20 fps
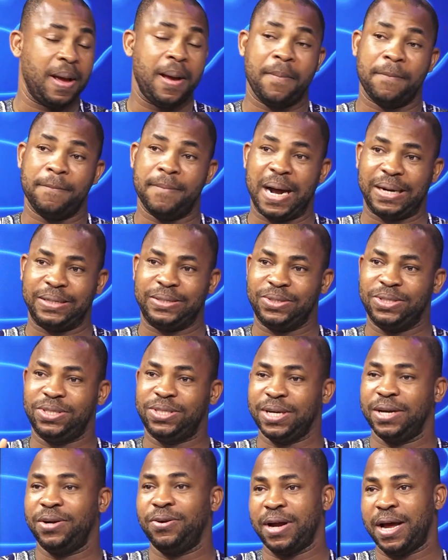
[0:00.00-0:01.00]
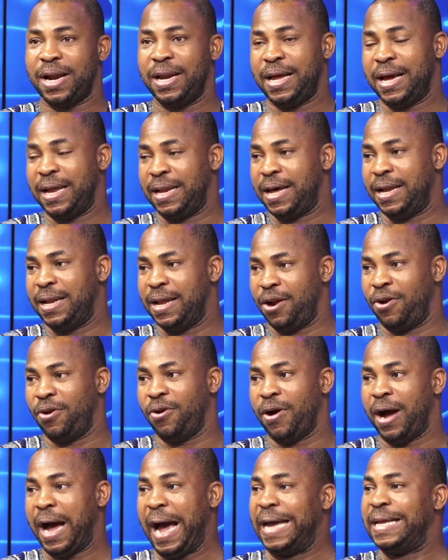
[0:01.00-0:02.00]
But generally, under the law,
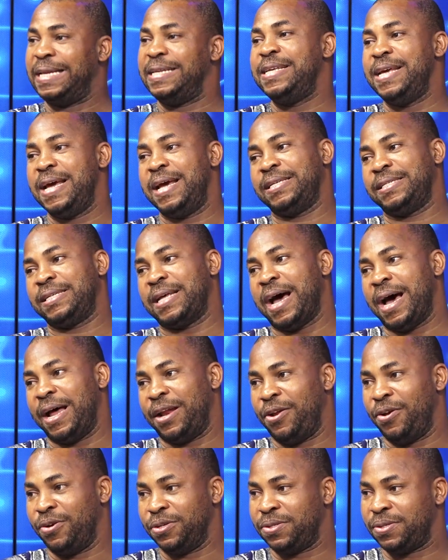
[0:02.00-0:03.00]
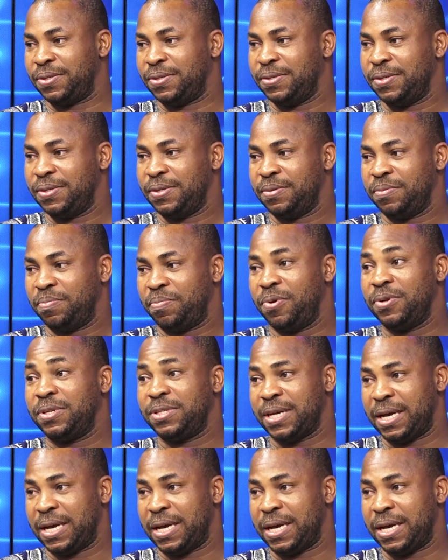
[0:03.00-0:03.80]
ideas are not protected.